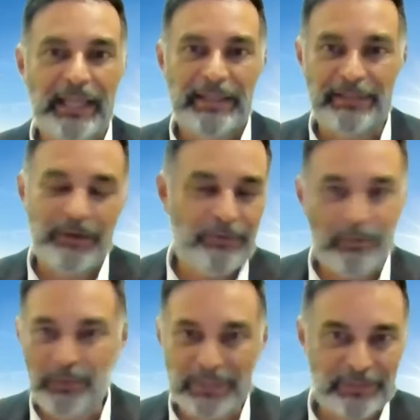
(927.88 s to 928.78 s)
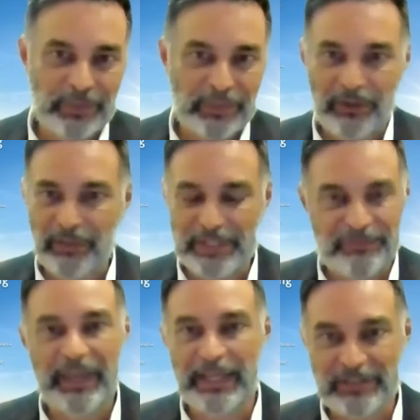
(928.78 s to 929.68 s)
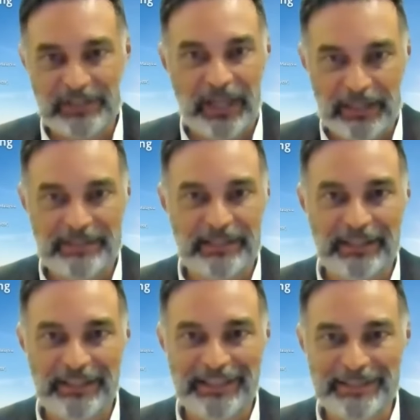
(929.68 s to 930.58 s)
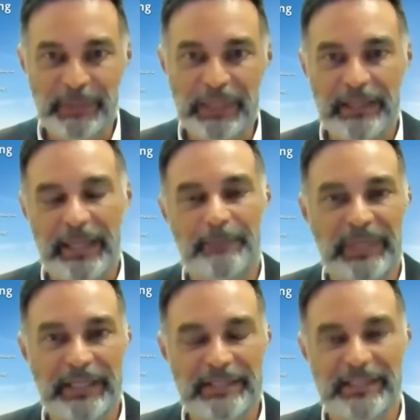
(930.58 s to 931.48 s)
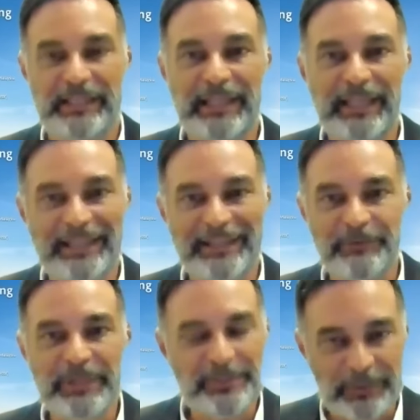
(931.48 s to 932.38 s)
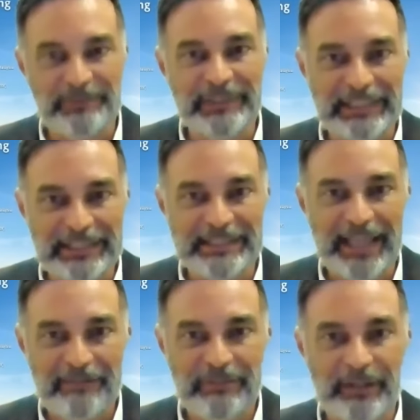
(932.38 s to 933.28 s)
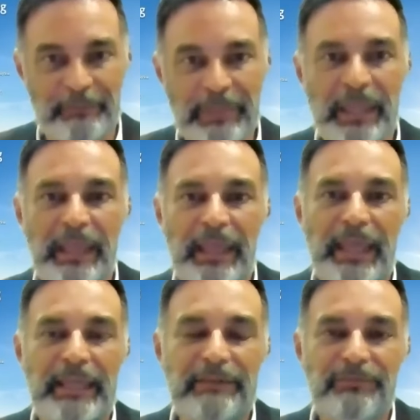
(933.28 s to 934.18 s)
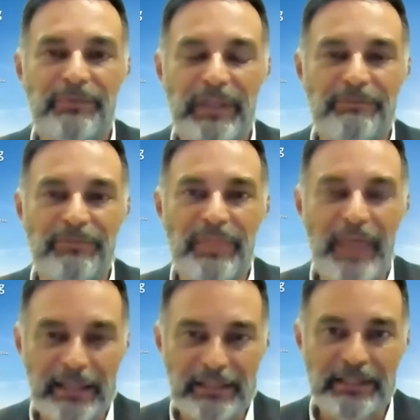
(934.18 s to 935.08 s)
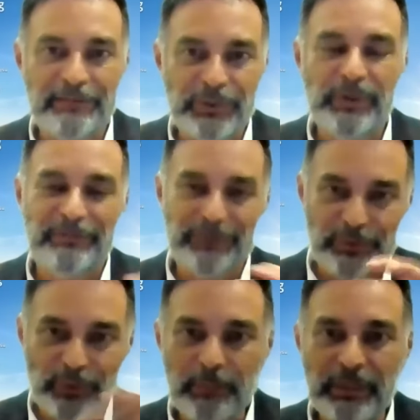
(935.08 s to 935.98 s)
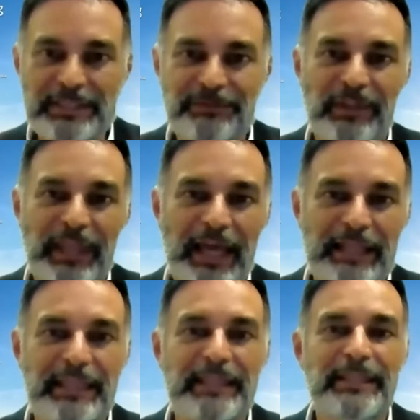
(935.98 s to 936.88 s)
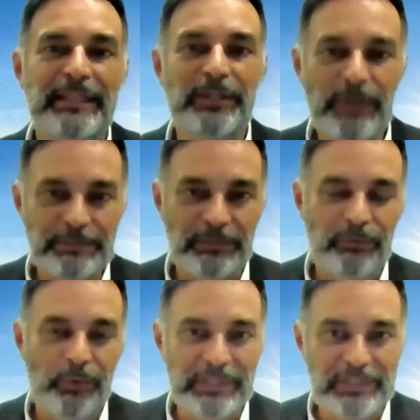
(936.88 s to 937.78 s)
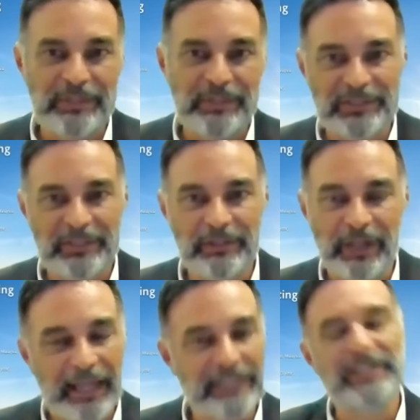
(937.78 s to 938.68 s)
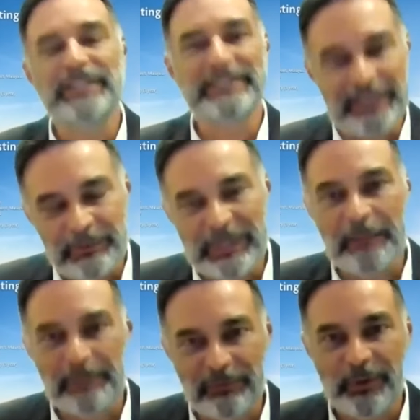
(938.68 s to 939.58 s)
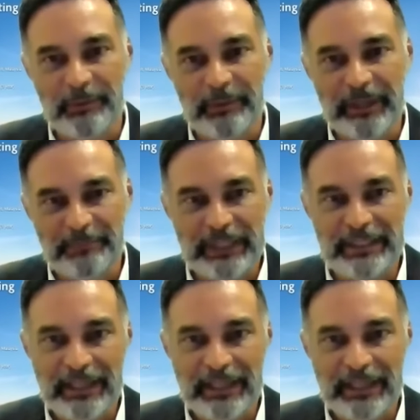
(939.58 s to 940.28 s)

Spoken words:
that they're the ones with all these FANG stocks and these mega cap techs, and the rest of the world really doesn't have them. And if you normalize for that, then the U.S. performance starts to look, actually it still would outperform a bit, but